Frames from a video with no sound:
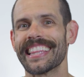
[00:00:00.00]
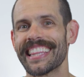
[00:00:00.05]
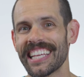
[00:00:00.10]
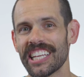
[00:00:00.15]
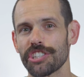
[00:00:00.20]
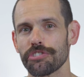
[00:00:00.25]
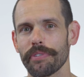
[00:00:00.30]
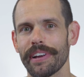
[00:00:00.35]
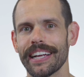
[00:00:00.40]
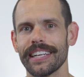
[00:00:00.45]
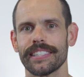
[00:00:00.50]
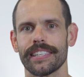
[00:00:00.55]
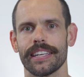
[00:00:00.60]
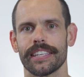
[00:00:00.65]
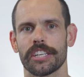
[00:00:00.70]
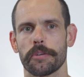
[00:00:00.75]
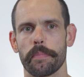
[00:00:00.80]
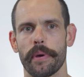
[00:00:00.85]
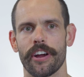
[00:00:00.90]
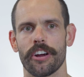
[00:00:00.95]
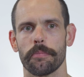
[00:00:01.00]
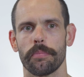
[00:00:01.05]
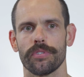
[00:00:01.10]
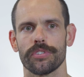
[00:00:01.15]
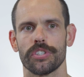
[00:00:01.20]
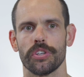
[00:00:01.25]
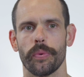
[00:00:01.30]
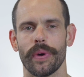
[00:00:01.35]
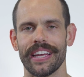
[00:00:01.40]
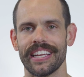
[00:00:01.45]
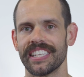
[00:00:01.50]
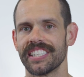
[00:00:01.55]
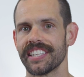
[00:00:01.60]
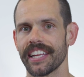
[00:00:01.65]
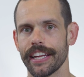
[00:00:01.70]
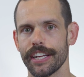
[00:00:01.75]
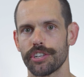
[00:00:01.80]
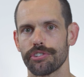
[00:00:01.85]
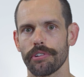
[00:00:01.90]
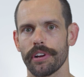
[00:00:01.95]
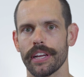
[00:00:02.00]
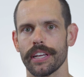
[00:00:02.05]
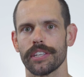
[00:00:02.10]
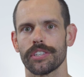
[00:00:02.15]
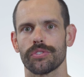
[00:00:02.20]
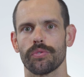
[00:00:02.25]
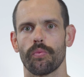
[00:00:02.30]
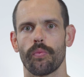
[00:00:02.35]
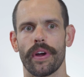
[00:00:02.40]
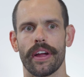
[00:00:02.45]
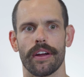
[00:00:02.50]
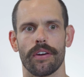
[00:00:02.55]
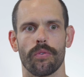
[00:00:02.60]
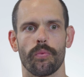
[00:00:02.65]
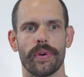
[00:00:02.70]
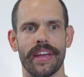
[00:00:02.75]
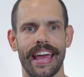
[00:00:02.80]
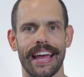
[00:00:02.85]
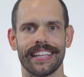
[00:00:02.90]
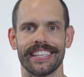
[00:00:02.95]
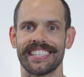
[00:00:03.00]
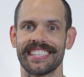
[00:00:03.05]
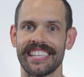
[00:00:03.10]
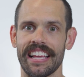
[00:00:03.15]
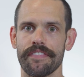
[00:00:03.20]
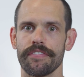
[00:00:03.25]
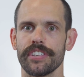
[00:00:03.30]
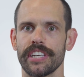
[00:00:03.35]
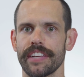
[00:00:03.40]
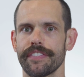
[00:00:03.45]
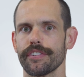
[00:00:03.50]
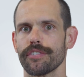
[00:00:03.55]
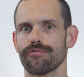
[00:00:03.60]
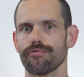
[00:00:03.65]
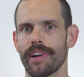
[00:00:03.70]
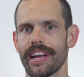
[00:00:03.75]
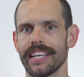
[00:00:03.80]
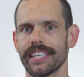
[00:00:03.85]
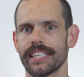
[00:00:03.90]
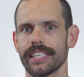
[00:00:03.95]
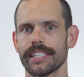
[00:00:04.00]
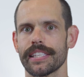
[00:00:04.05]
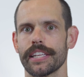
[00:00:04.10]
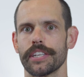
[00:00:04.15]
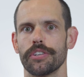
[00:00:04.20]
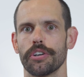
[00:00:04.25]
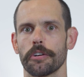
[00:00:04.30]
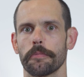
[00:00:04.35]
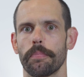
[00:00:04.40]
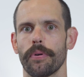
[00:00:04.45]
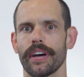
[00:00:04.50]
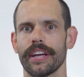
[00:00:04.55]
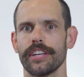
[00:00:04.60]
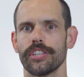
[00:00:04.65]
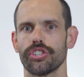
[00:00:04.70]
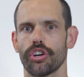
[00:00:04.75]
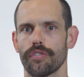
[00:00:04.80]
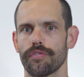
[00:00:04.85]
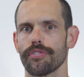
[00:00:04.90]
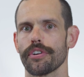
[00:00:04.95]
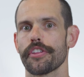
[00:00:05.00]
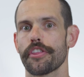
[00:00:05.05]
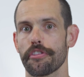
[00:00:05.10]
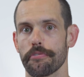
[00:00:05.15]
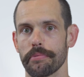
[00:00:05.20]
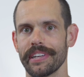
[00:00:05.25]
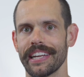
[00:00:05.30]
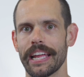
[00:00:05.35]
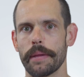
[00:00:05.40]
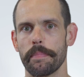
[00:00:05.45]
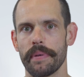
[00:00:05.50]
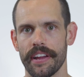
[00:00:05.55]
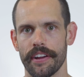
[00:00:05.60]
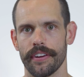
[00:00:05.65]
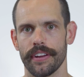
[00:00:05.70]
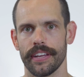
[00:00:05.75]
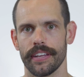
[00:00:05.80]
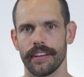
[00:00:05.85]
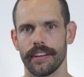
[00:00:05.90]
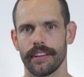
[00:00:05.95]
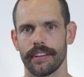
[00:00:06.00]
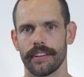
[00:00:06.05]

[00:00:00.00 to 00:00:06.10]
This race is comparable to a stage race where we had 7 different races that took place over a 3-day period.